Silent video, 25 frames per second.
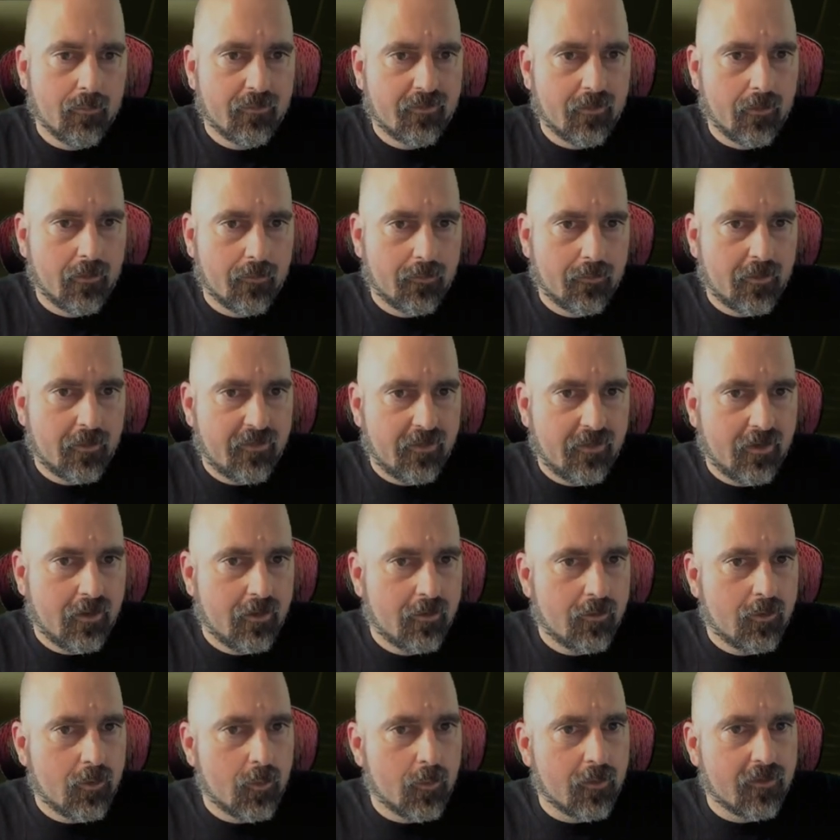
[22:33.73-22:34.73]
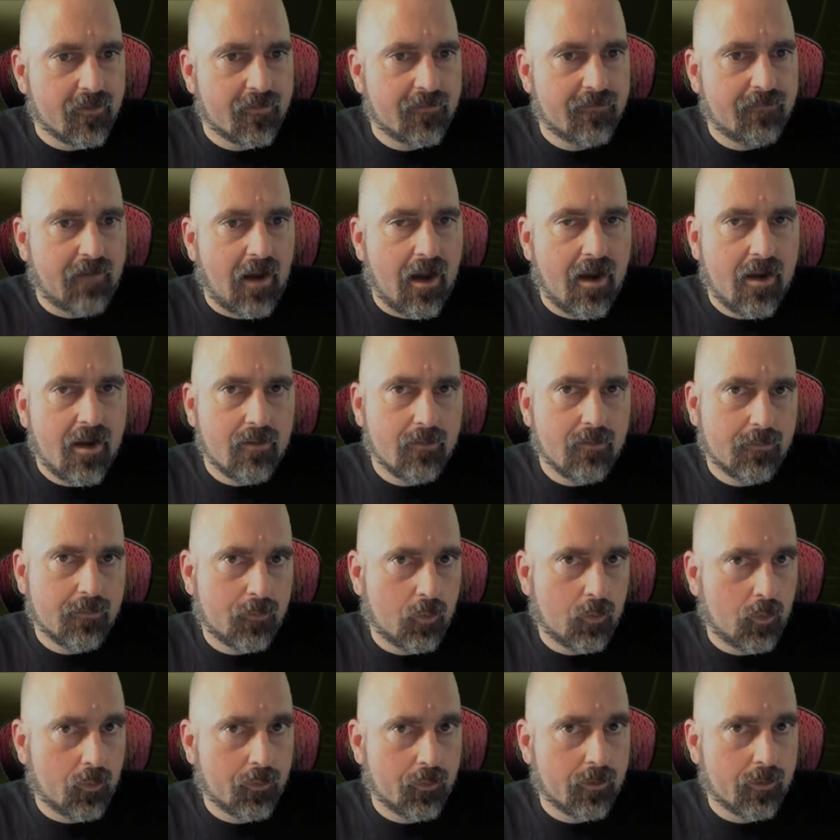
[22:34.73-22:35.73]
So the first thing you do is find the
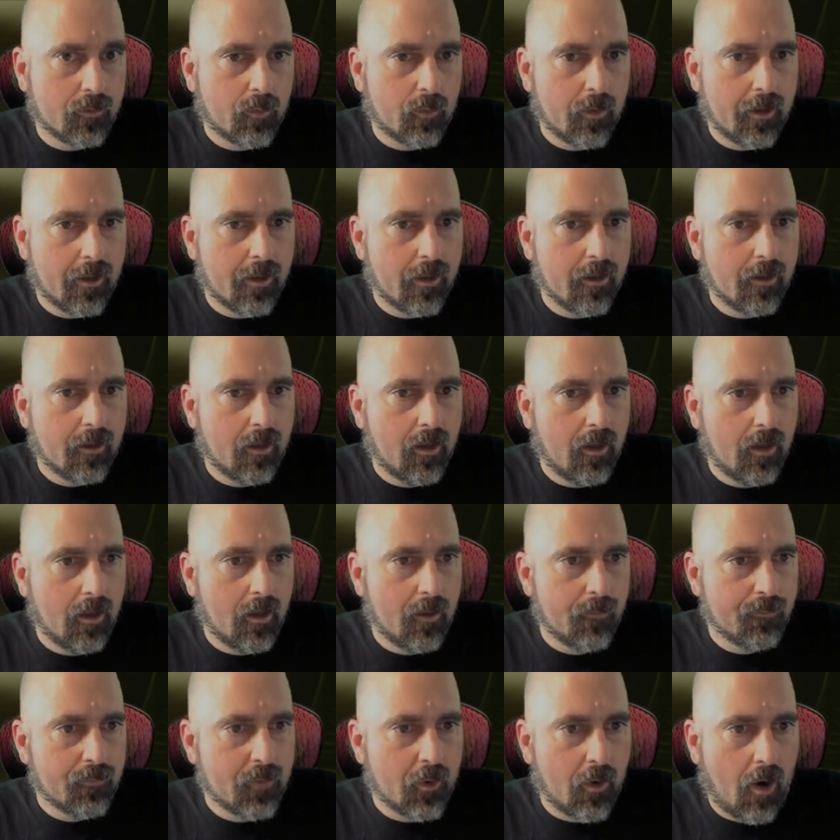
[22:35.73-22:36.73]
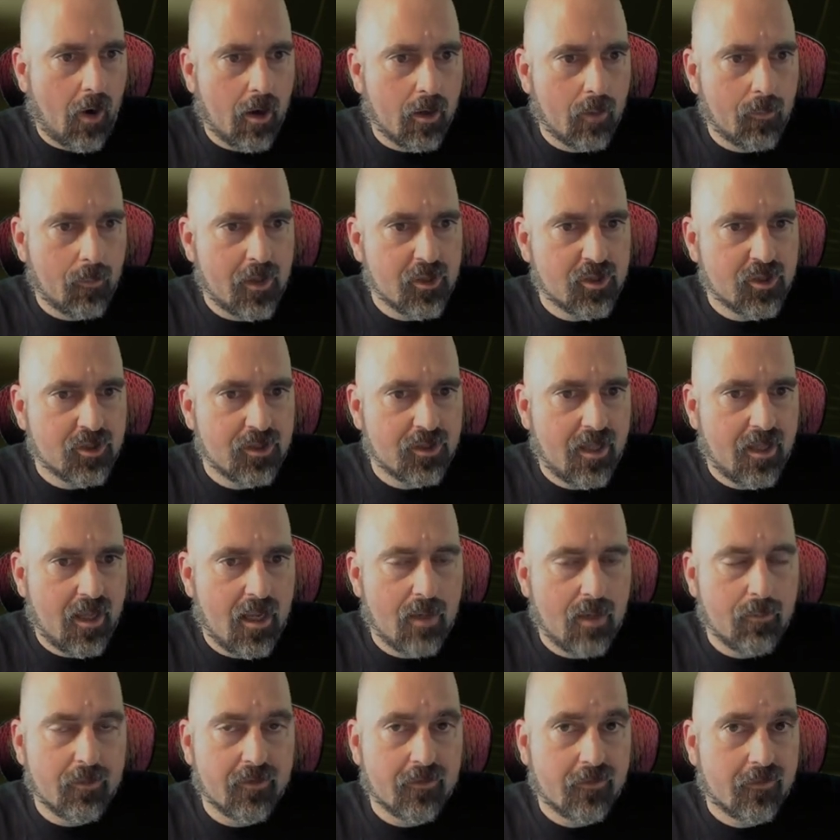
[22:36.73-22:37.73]
folder where your Automation
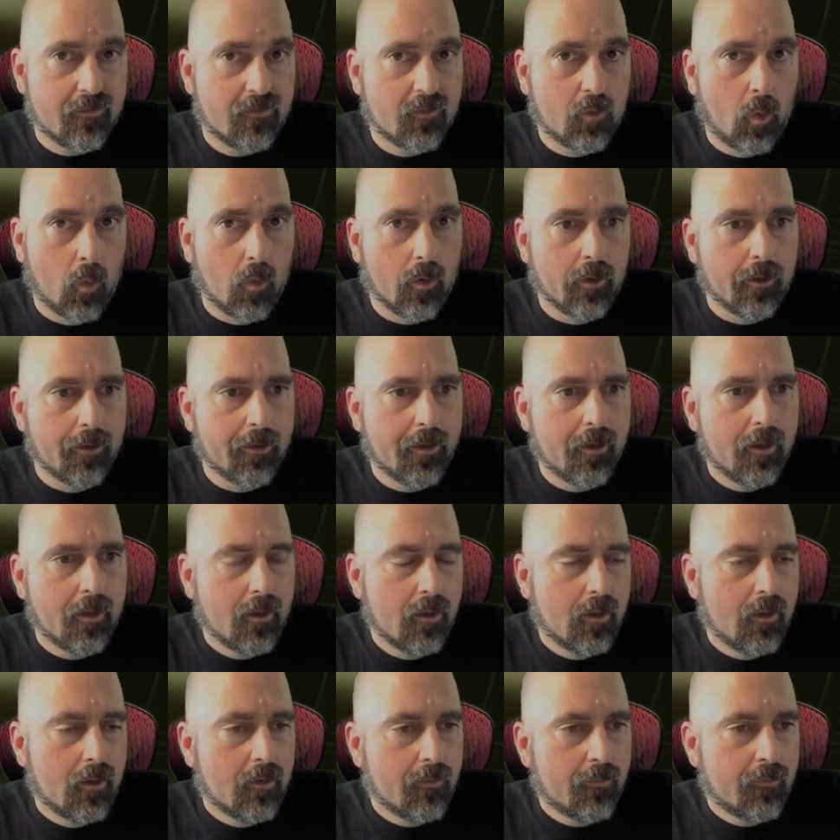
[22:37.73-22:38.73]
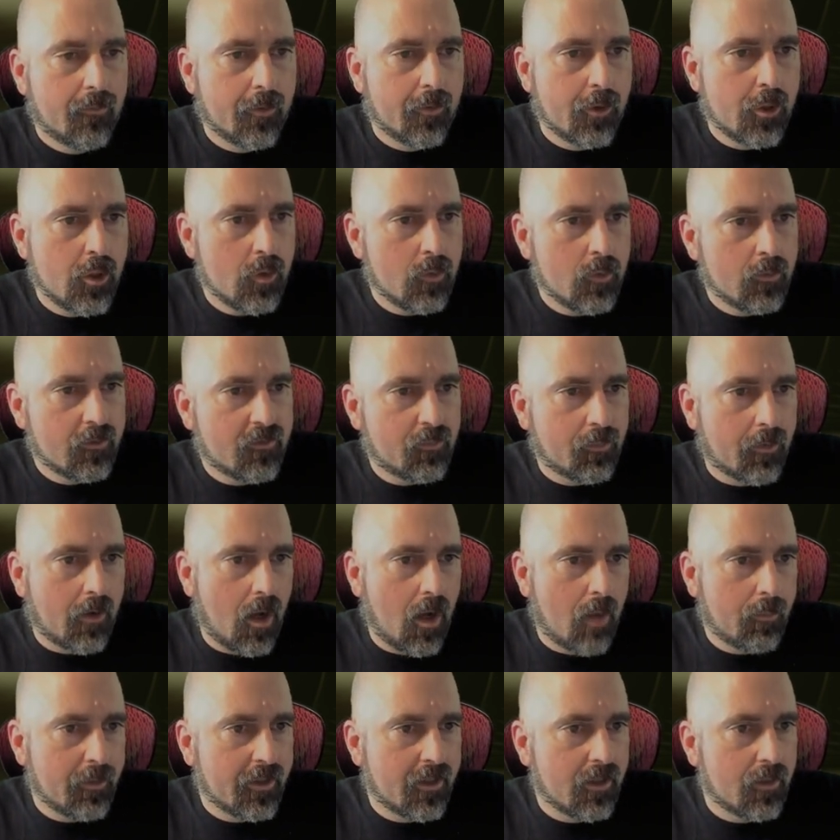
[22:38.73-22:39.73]
Game is stored. For you, it's
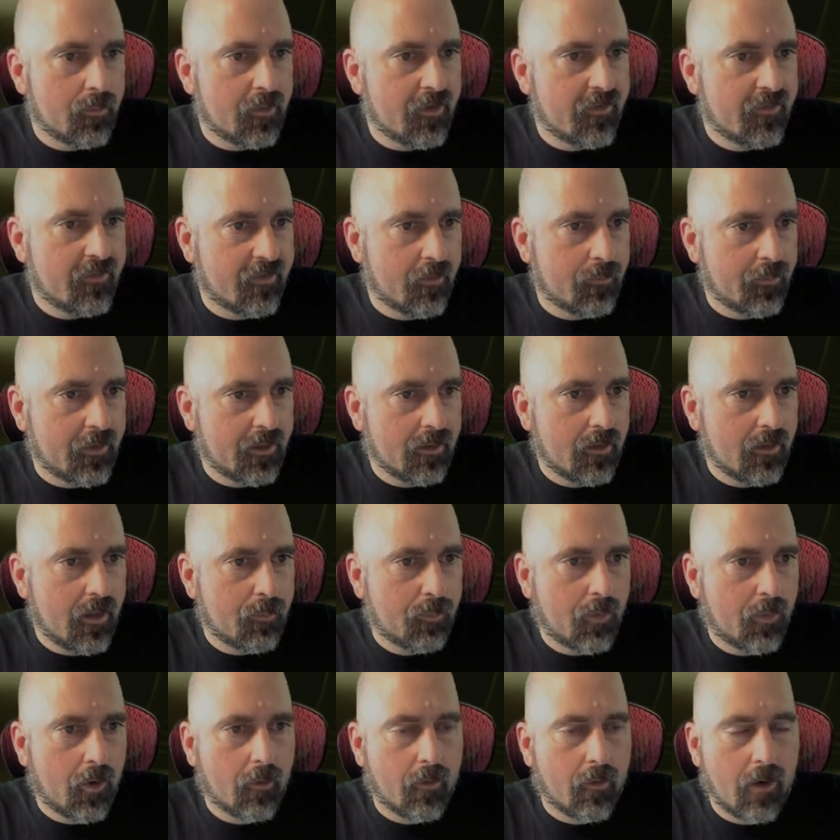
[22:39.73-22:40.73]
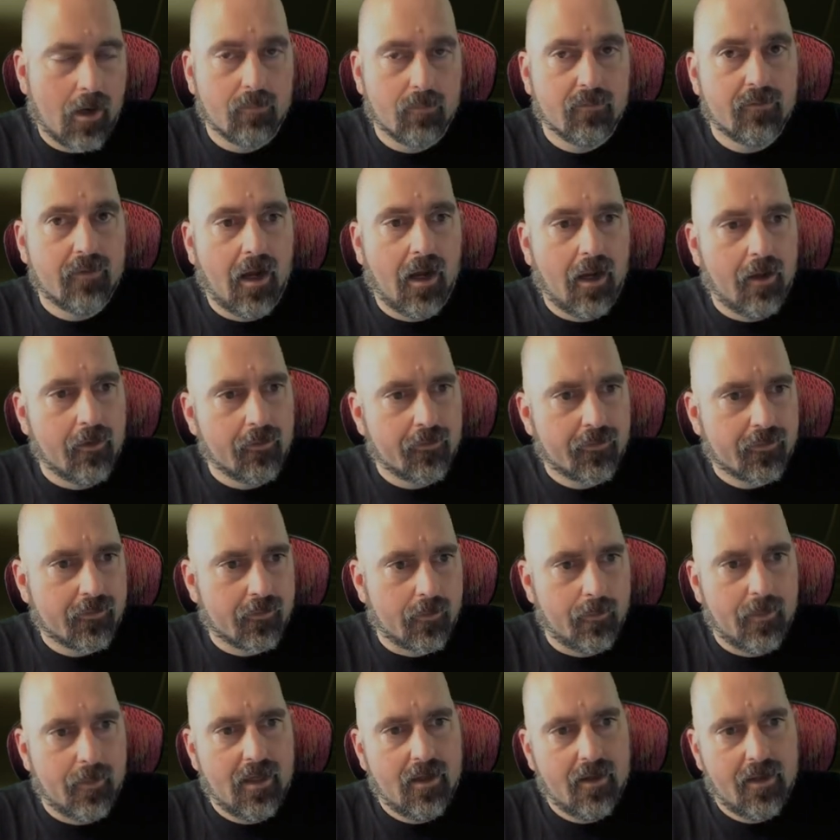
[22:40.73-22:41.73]
probably going to be something like program files.
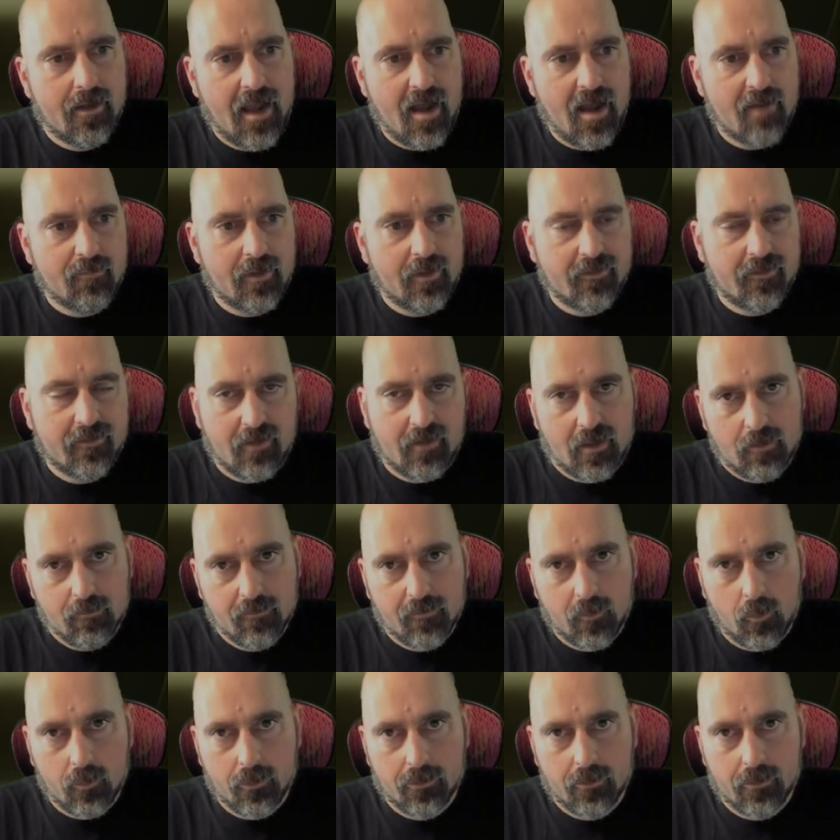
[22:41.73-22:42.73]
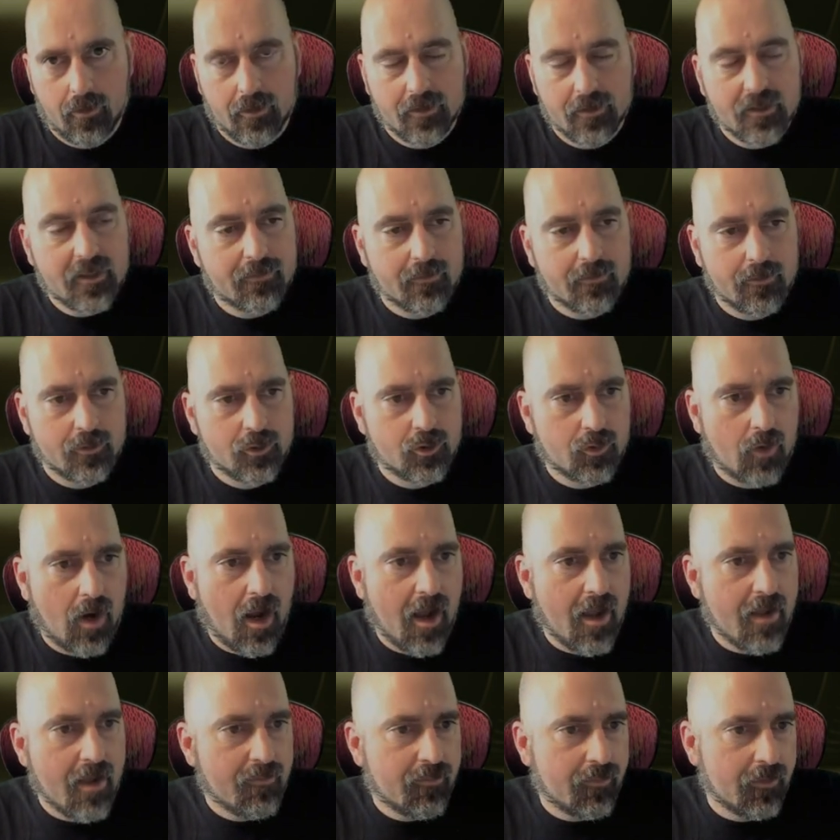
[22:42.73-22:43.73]
For me, I have my Steam folder on a different
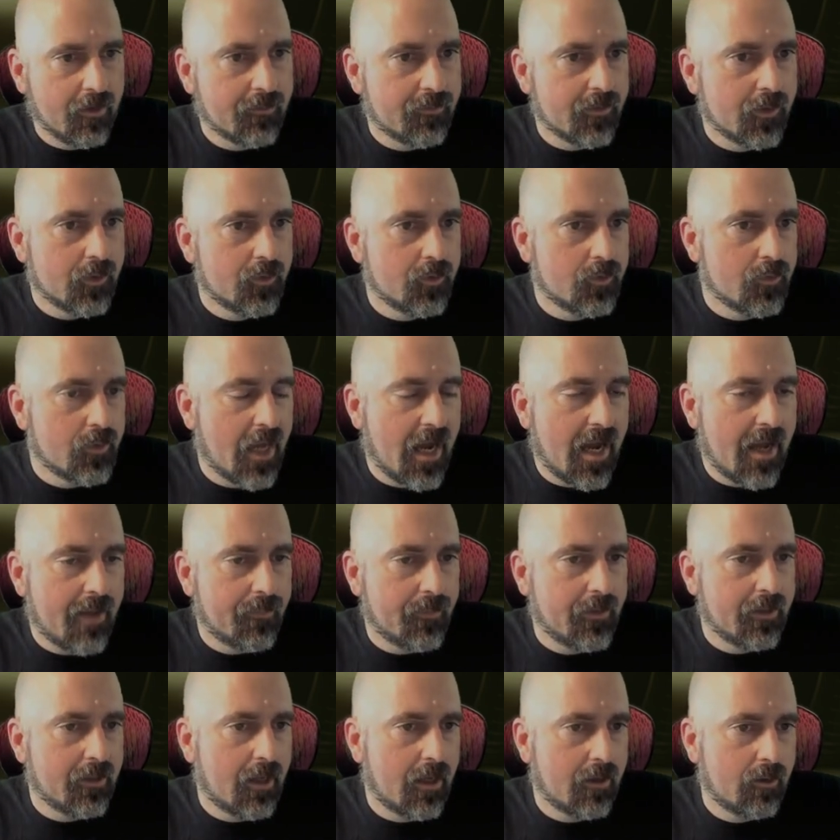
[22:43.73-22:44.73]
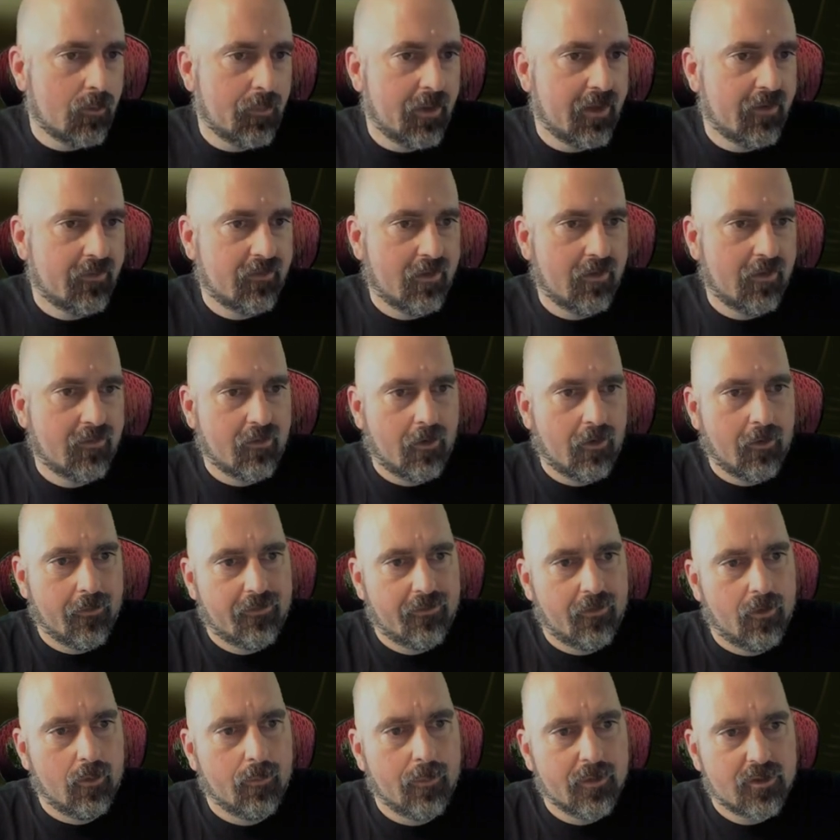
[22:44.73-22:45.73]
drive. If you do that, then that'll make sense
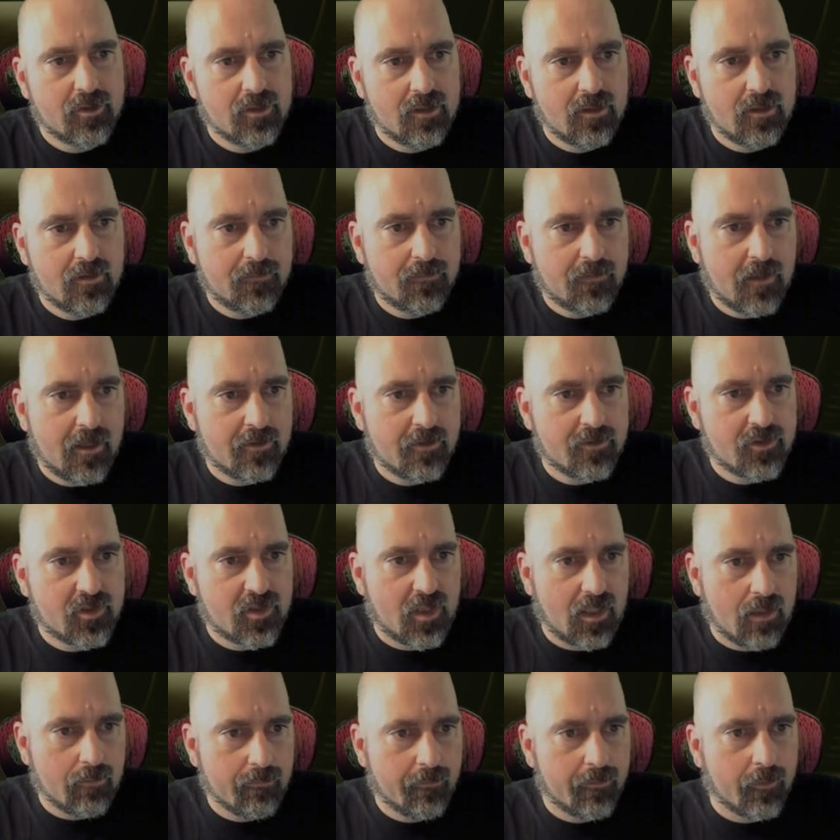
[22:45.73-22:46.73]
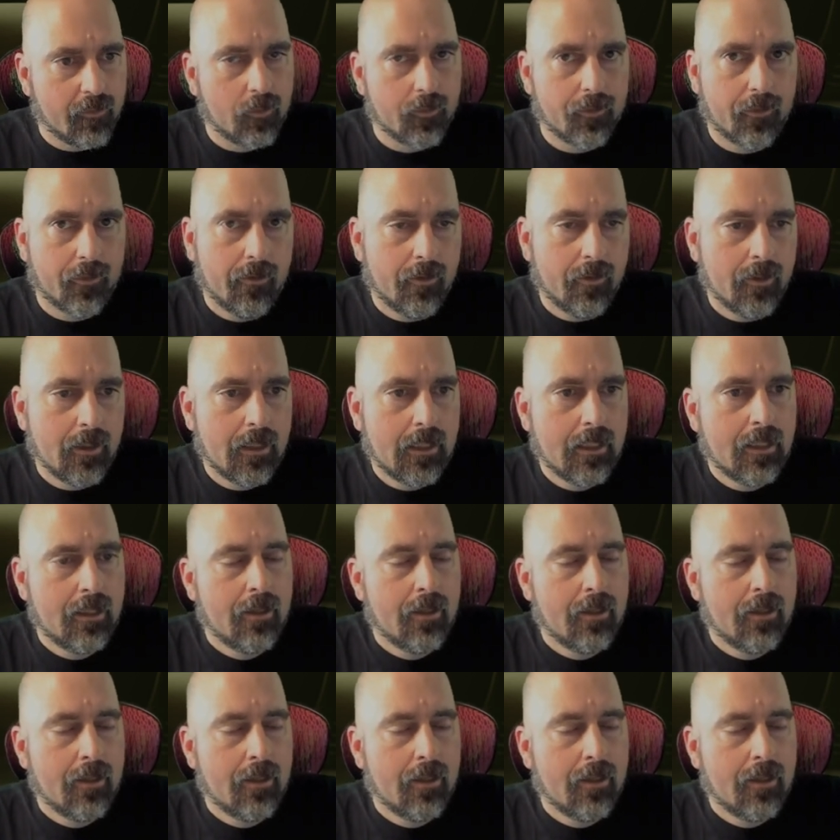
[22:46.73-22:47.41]
also. But you need to find your Steam folder.